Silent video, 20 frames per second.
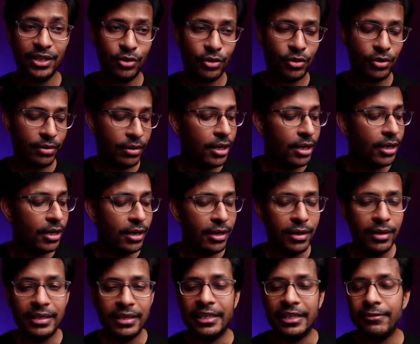in your
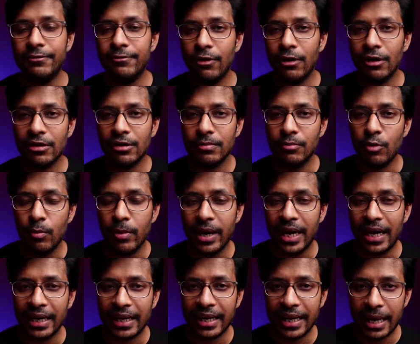default
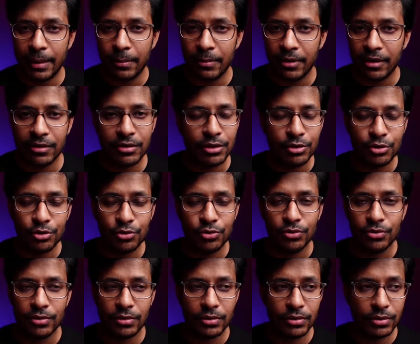mobile camera to
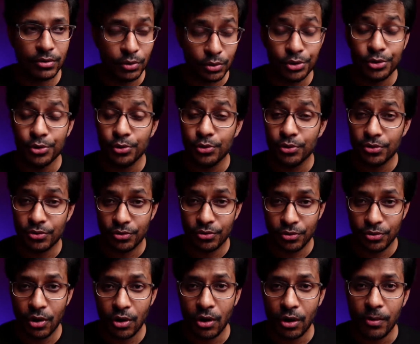shoot
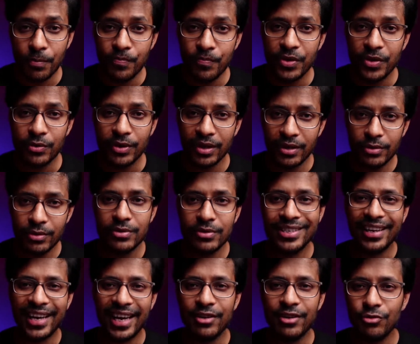raw, you can use the
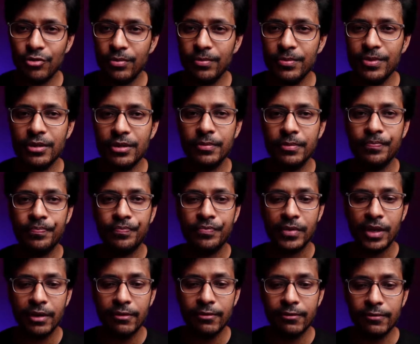Lightroom's
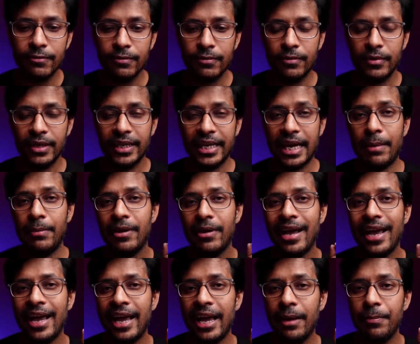
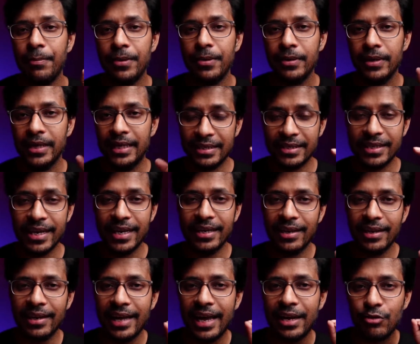camera app inside
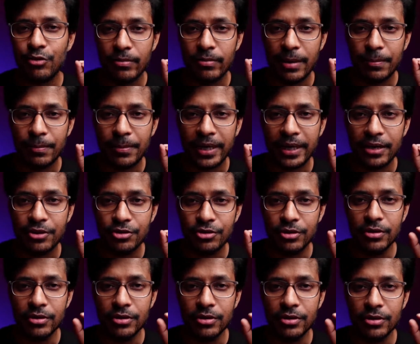the Lightroom
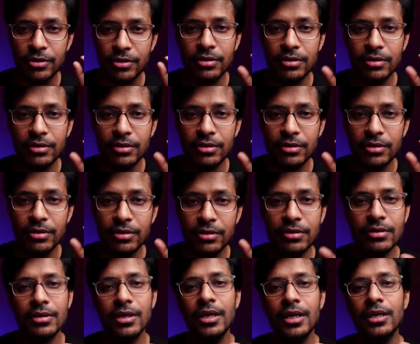applications to
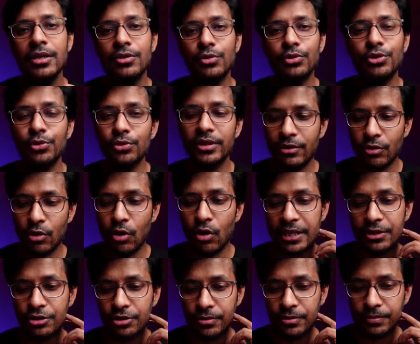shoot the raw
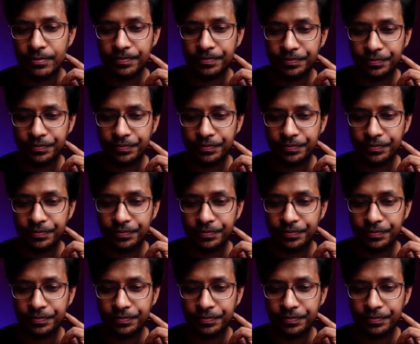footage.